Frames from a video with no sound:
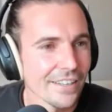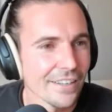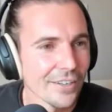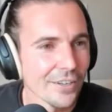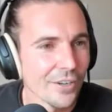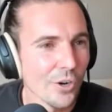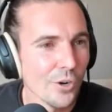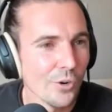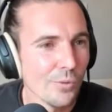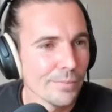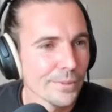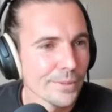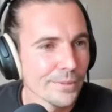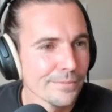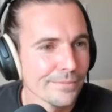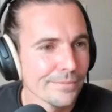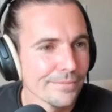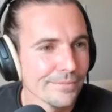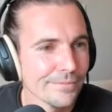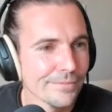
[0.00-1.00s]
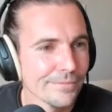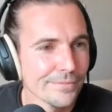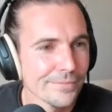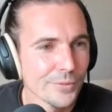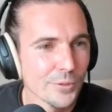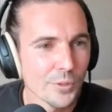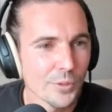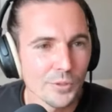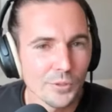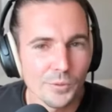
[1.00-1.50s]
Hope.
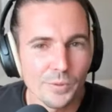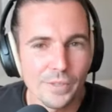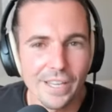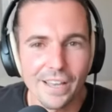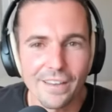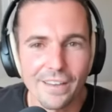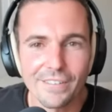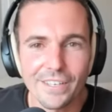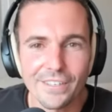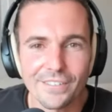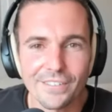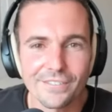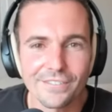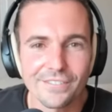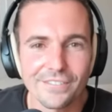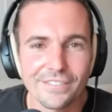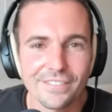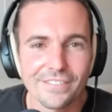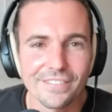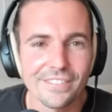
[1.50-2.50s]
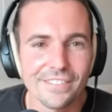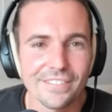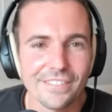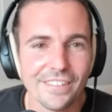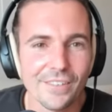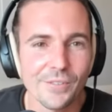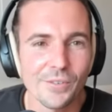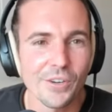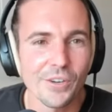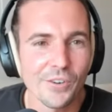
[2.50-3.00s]
Who else do we have here?
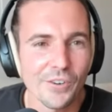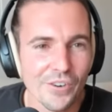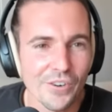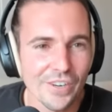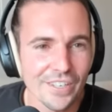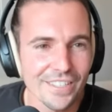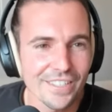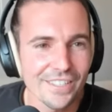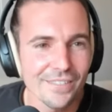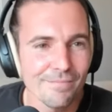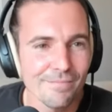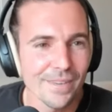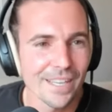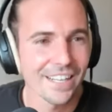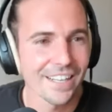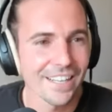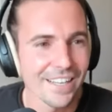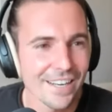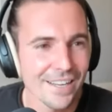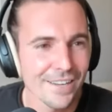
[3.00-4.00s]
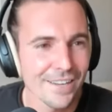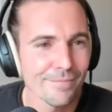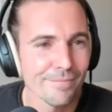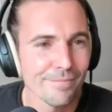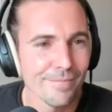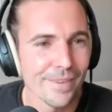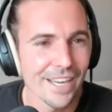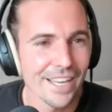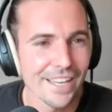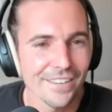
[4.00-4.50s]
There we go. Kristen, Madalena,
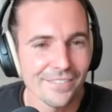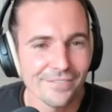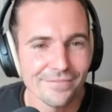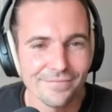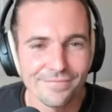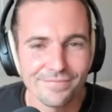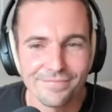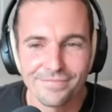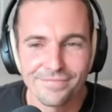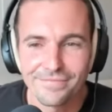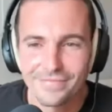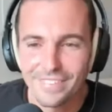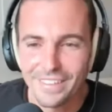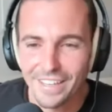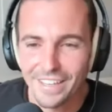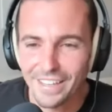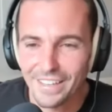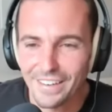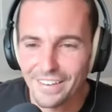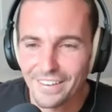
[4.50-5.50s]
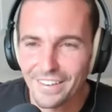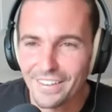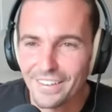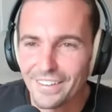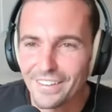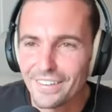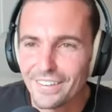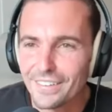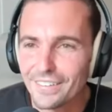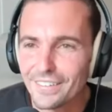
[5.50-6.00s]
Maya, and
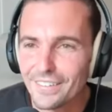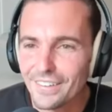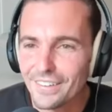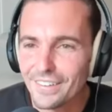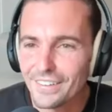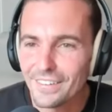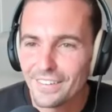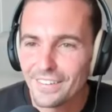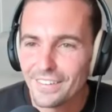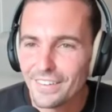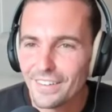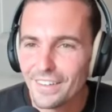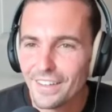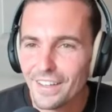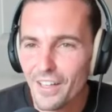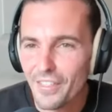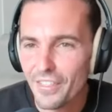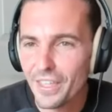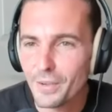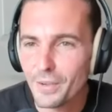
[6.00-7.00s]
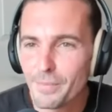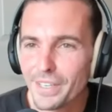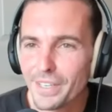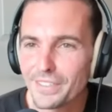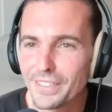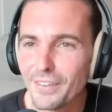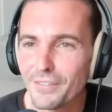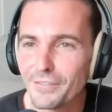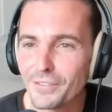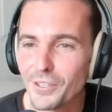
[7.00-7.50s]
I'll thank
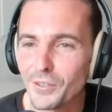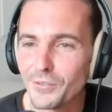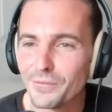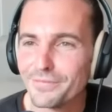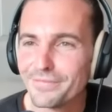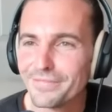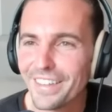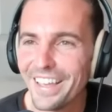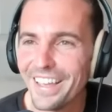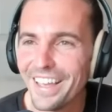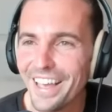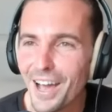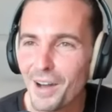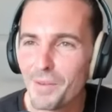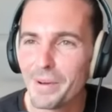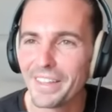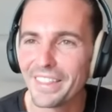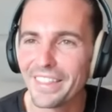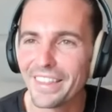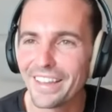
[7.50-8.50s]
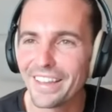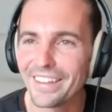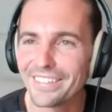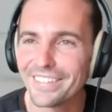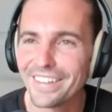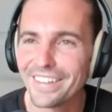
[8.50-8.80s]
myself too. How about that?